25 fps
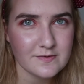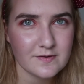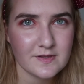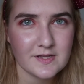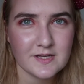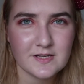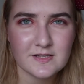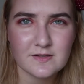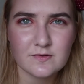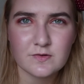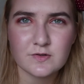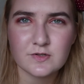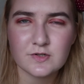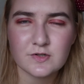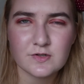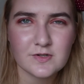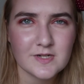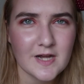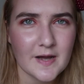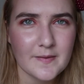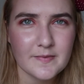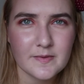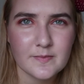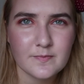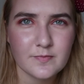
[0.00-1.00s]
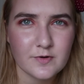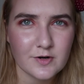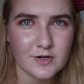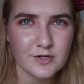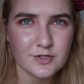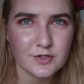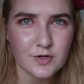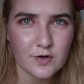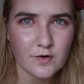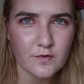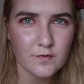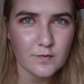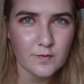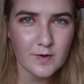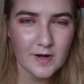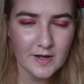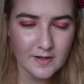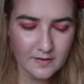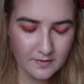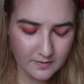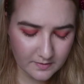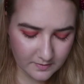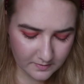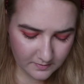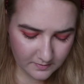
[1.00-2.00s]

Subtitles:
I think as long as you tap the brush off well.